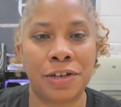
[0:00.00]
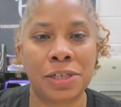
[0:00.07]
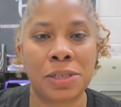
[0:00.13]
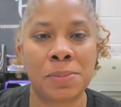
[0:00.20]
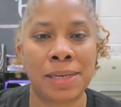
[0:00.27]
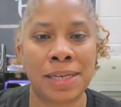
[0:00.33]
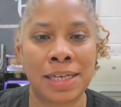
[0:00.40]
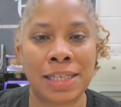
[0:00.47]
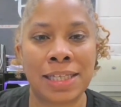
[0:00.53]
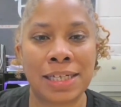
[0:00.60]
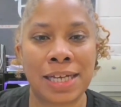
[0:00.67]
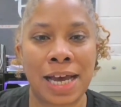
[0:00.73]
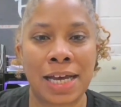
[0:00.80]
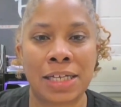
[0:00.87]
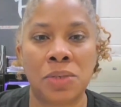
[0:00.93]
You're explaining the
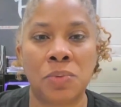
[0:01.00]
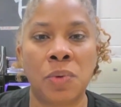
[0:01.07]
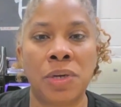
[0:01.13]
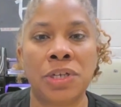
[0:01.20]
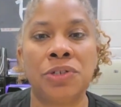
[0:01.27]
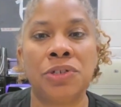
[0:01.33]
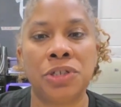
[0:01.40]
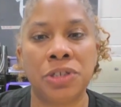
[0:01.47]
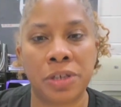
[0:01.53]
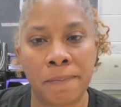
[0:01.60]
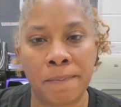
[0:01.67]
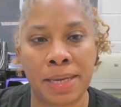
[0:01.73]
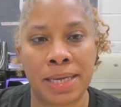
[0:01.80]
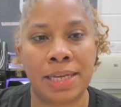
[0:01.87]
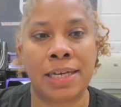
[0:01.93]
text when you
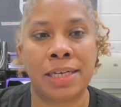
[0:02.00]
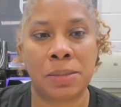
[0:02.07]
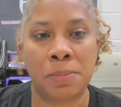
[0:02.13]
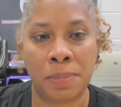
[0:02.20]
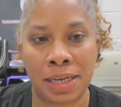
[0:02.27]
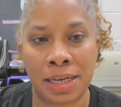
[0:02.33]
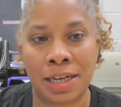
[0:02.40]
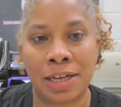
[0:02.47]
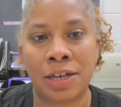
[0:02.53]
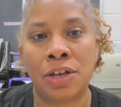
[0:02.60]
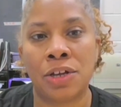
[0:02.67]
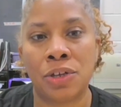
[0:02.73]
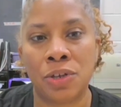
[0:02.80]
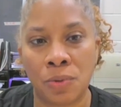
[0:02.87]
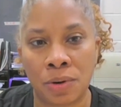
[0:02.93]
should be
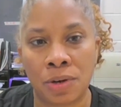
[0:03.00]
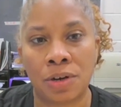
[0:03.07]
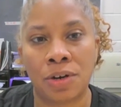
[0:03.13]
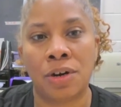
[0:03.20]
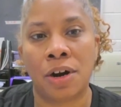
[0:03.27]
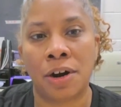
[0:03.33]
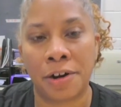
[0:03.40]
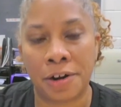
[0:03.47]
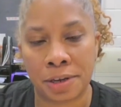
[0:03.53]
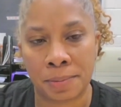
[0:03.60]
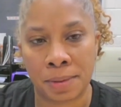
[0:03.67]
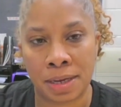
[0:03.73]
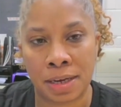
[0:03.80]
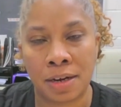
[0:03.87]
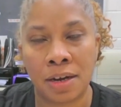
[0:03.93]
explaining your
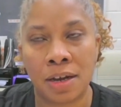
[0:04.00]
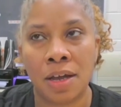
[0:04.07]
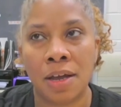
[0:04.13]
argument.